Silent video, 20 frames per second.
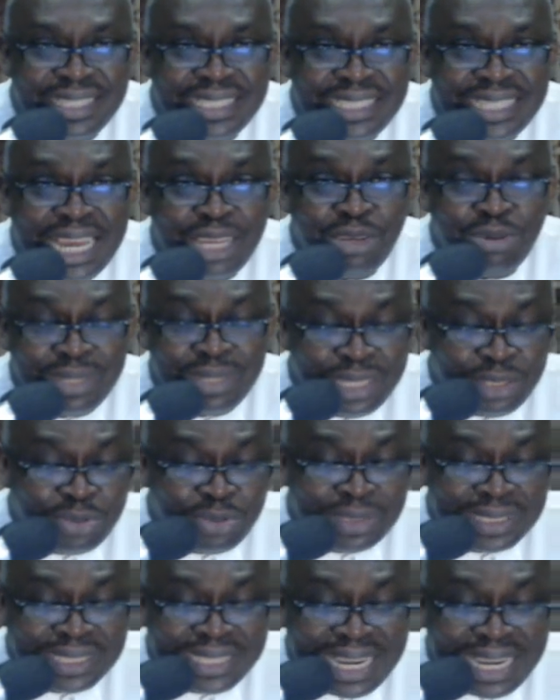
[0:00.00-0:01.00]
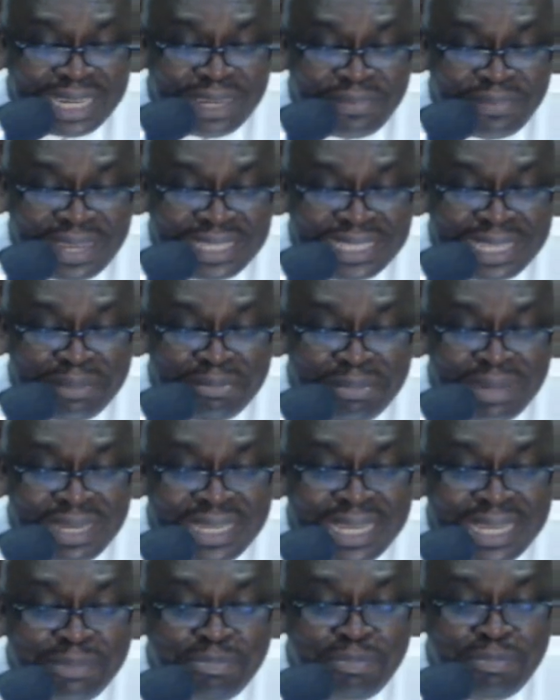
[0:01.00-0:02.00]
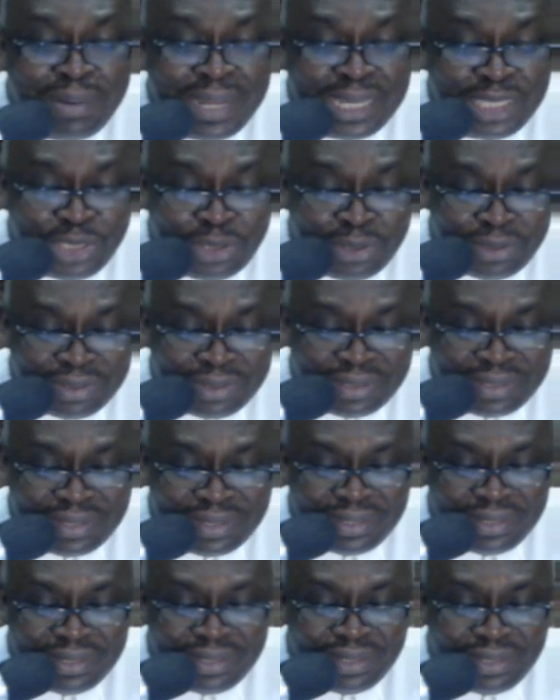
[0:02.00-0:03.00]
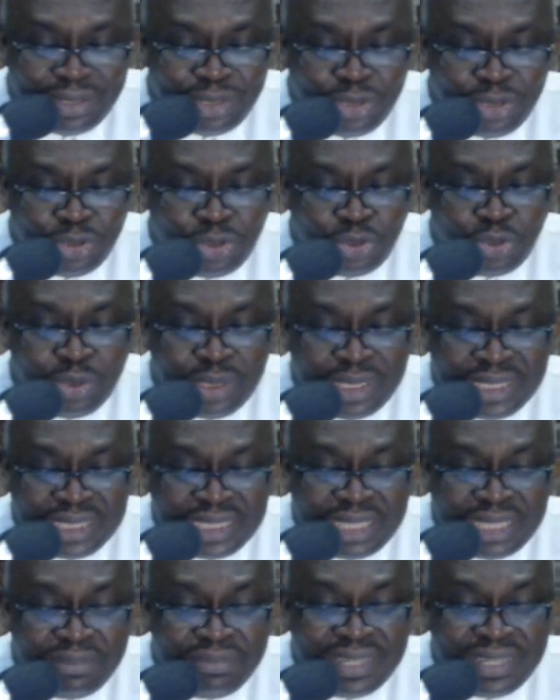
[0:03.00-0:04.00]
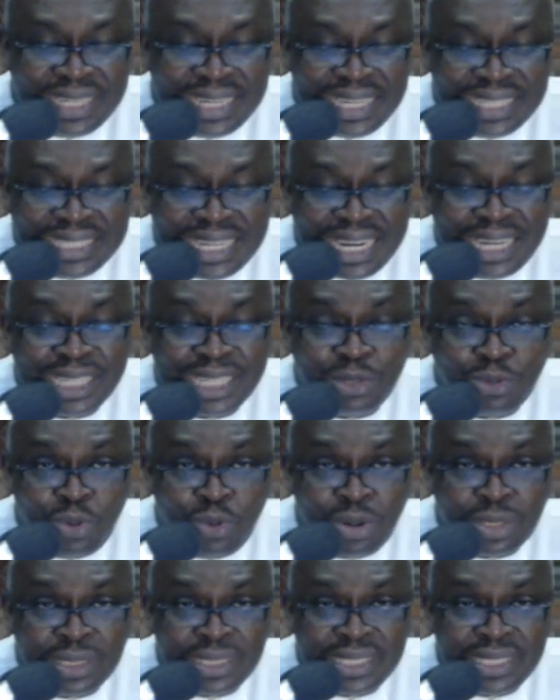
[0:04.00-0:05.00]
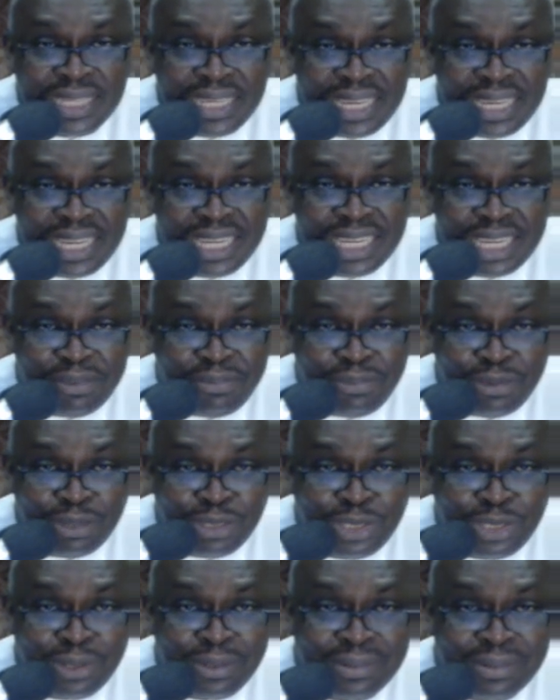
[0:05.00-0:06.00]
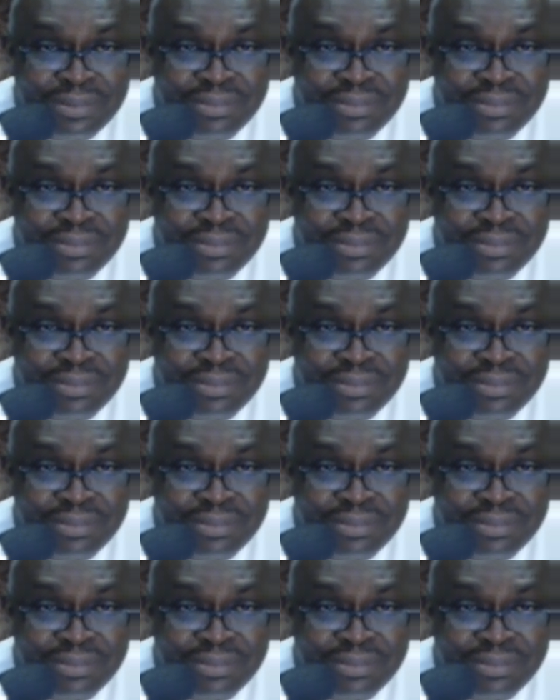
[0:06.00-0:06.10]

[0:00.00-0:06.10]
that you need to sacrifice immediate pleasures to receive greater rewards in the future.